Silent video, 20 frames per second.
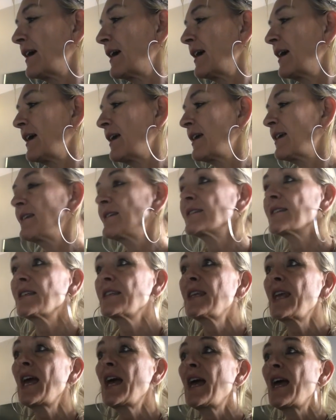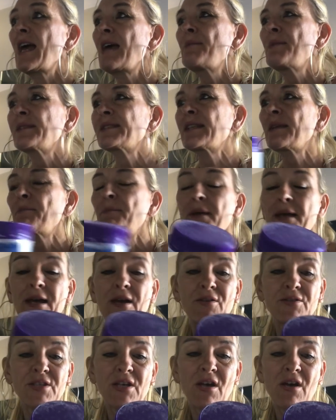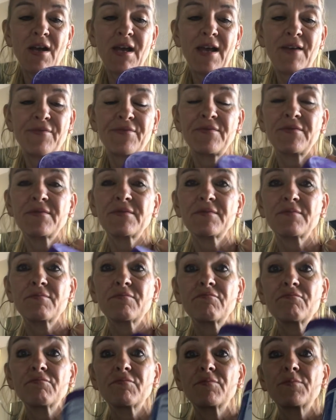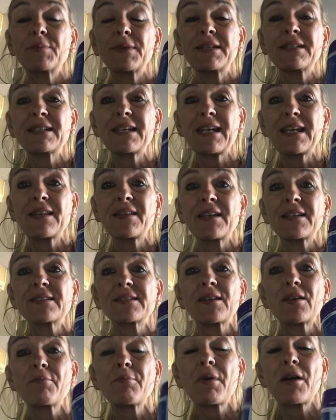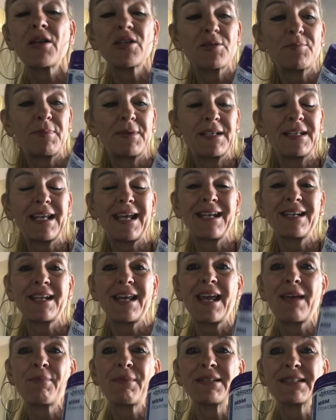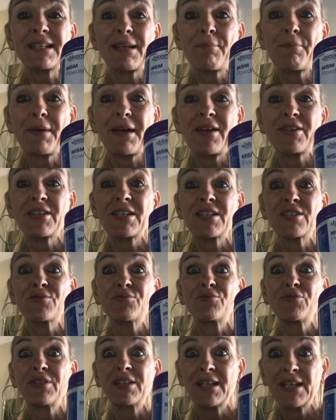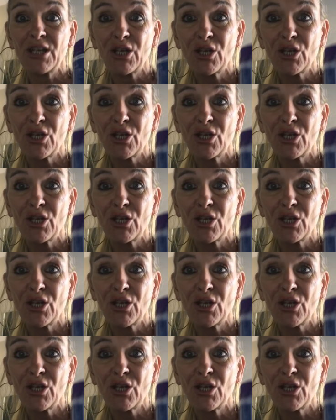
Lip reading: And yeah, MSM powder. I haven't been taking that so much, but again, MSM powder is really